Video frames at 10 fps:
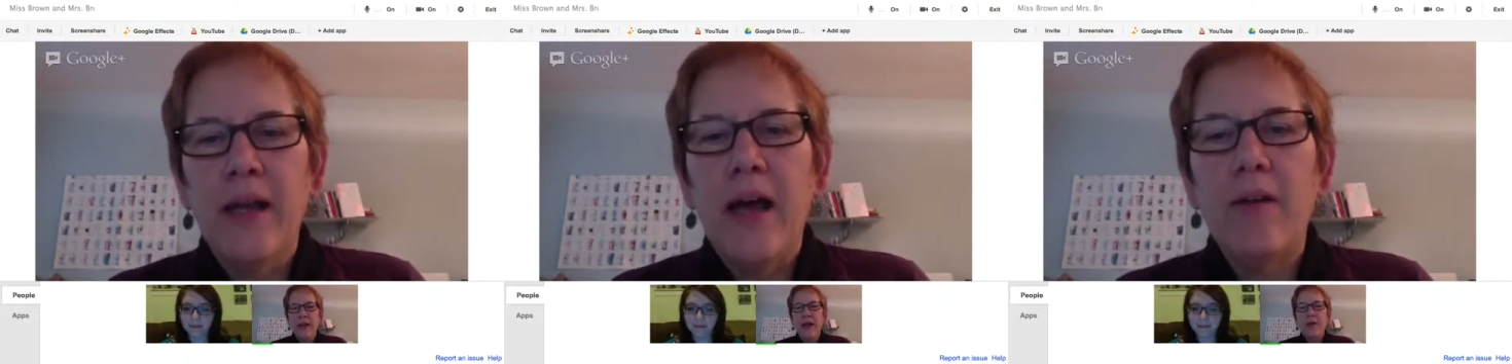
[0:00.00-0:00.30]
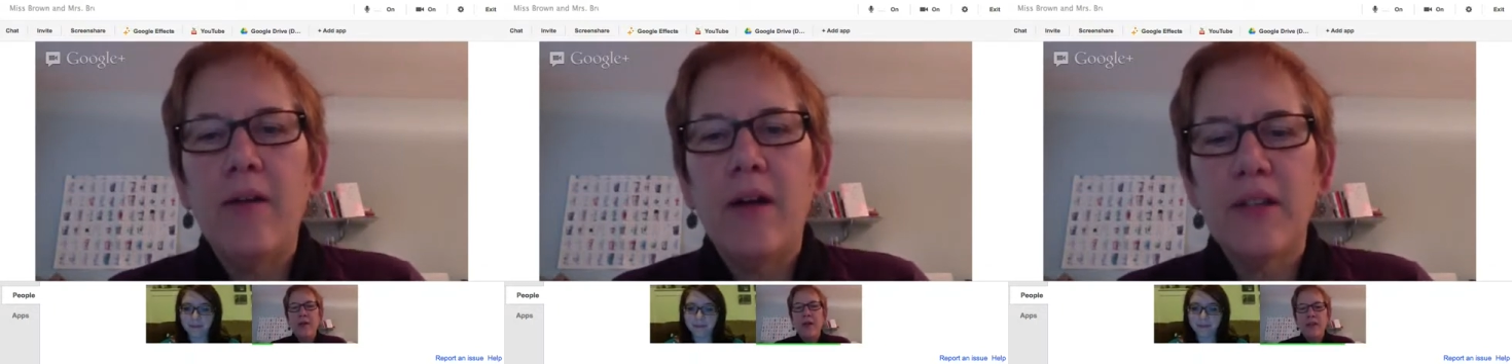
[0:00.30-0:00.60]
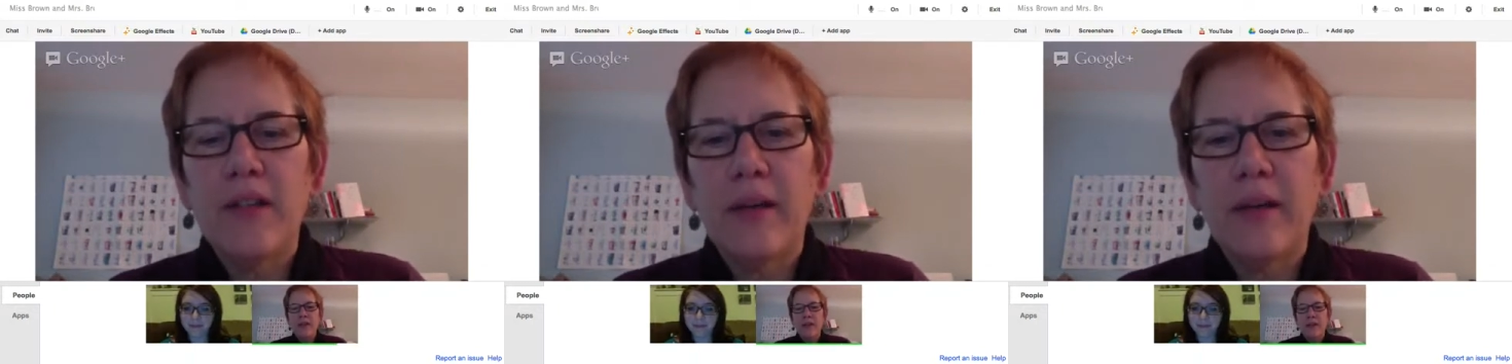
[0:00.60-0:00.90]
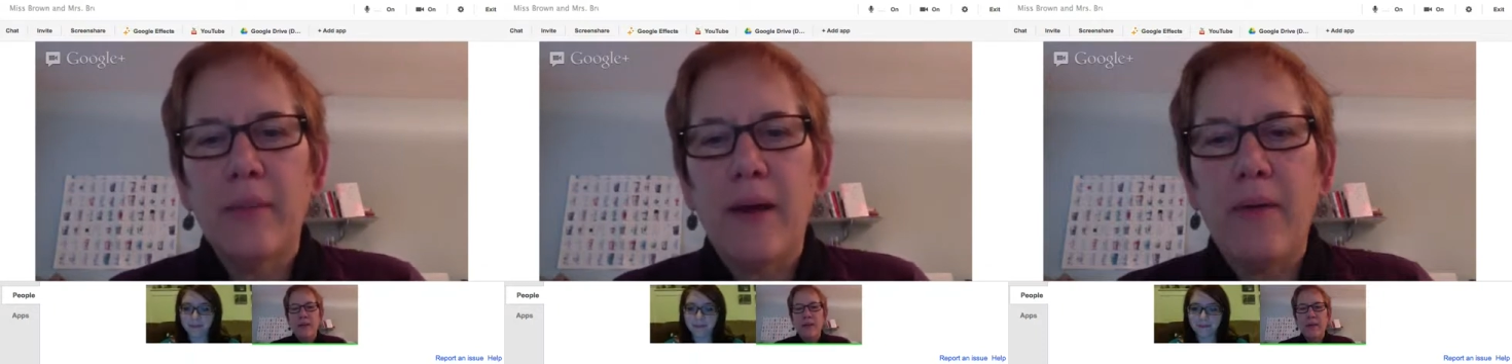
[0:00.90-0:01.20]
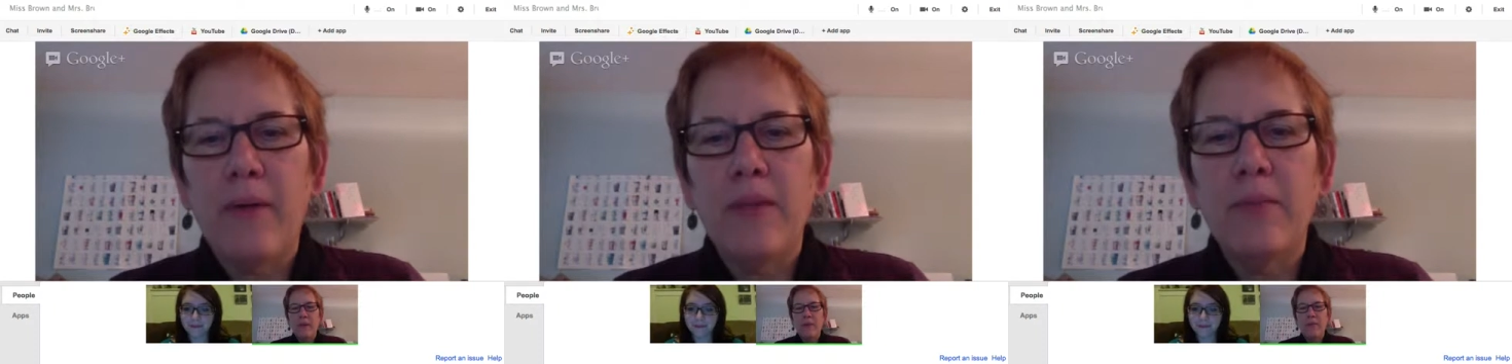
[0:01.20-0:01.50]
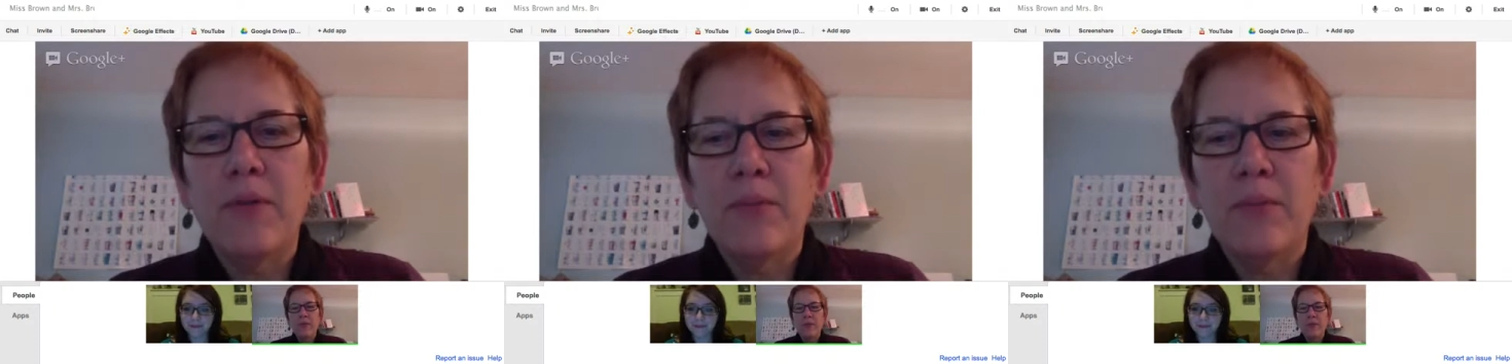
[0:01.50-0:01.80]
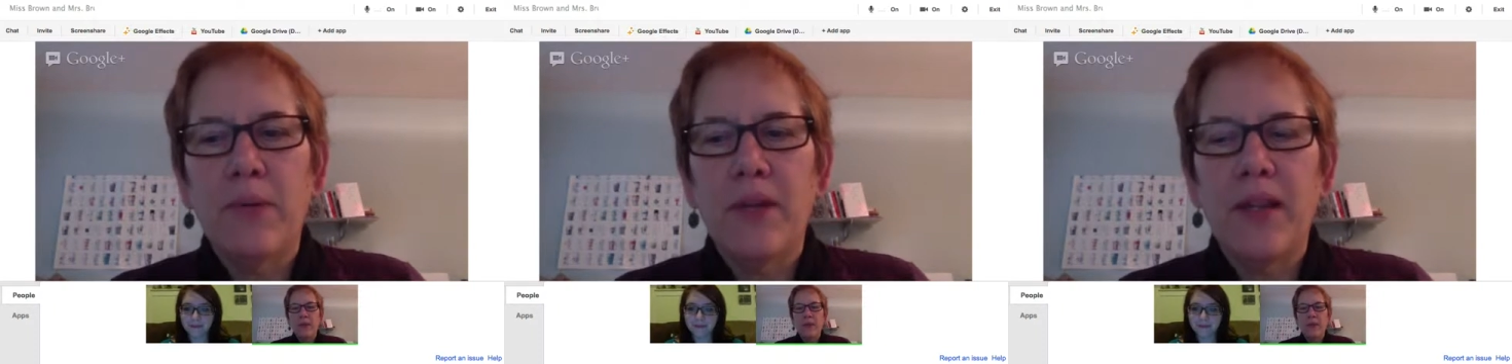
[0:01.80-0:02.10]
I'd also think about what the most
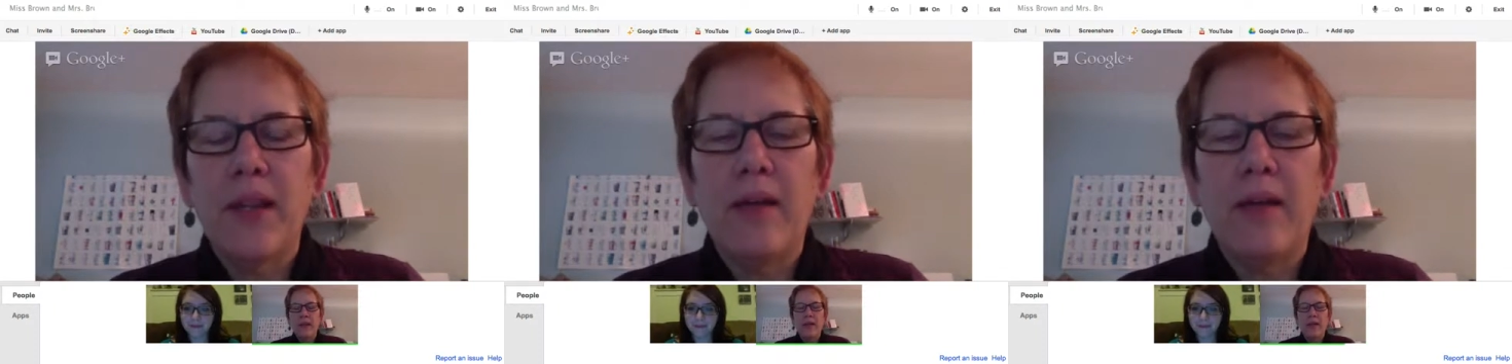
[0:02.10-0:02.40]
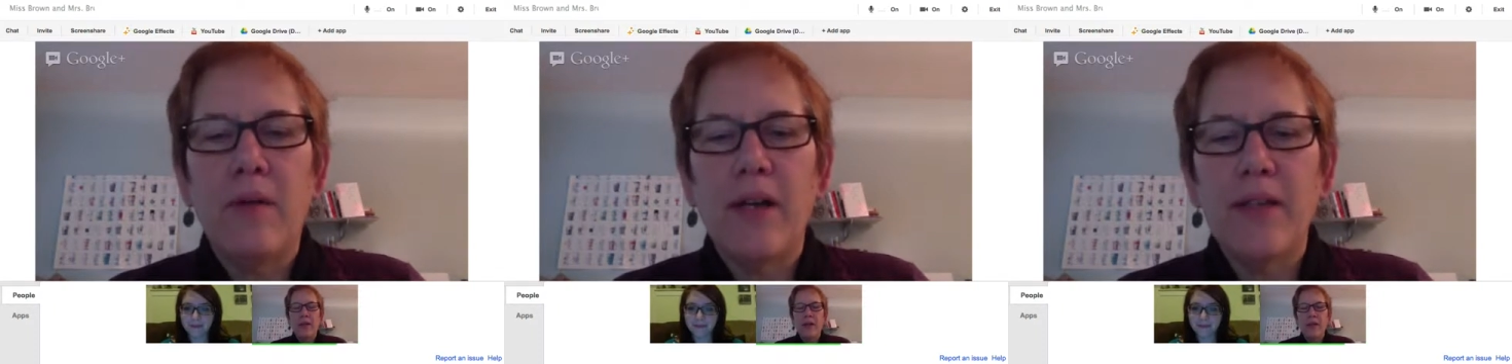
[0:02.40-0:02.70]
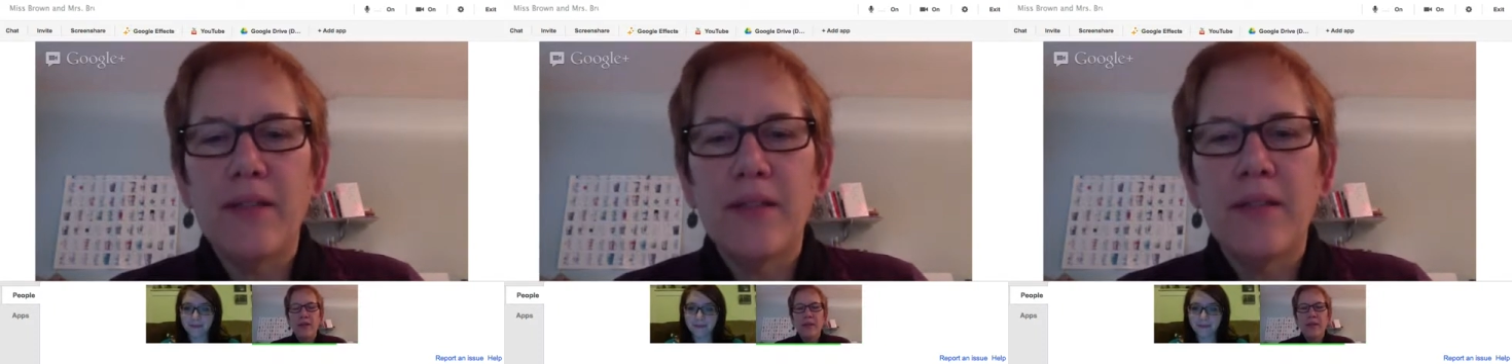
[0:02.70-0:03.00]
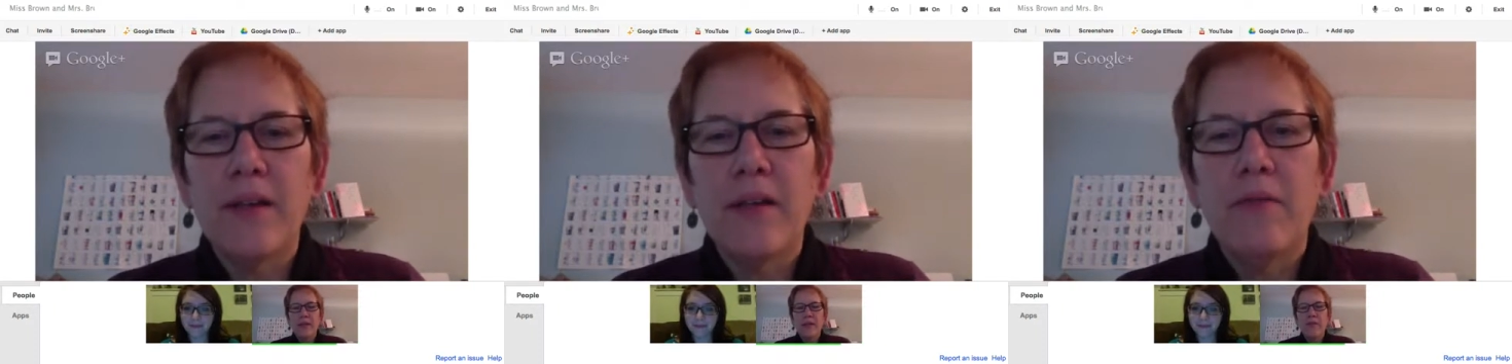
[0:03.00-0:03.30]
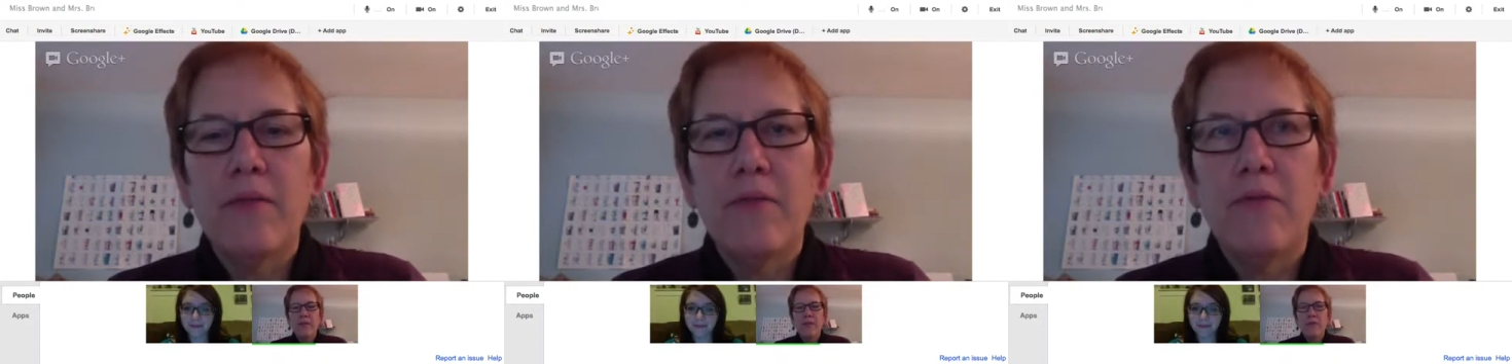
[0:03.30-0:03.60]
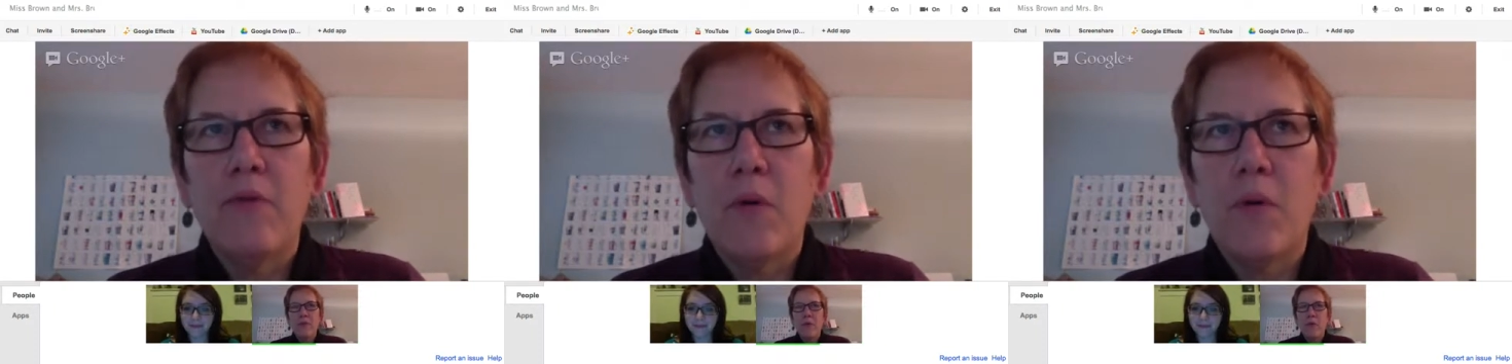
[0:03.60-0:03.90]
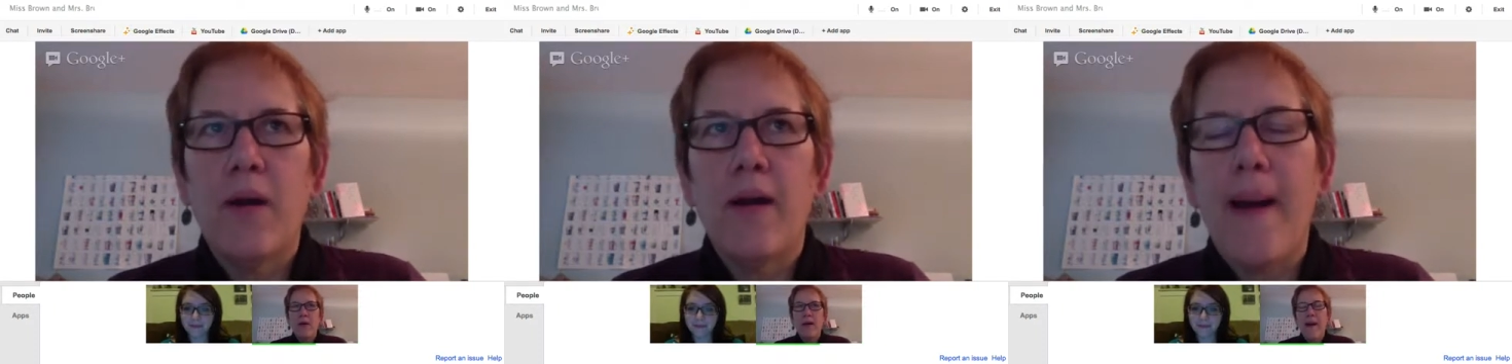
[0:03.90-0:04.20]
important thing was
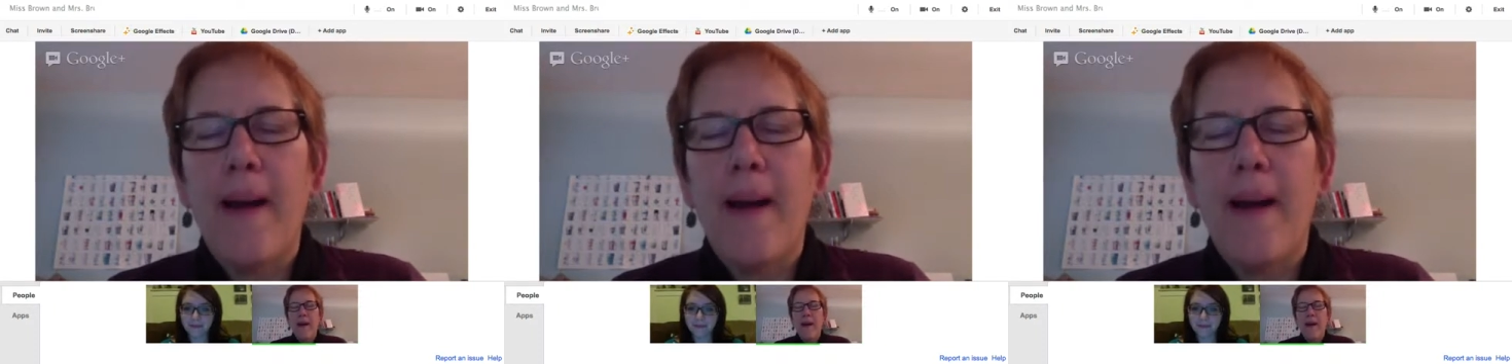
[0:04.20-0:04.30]
for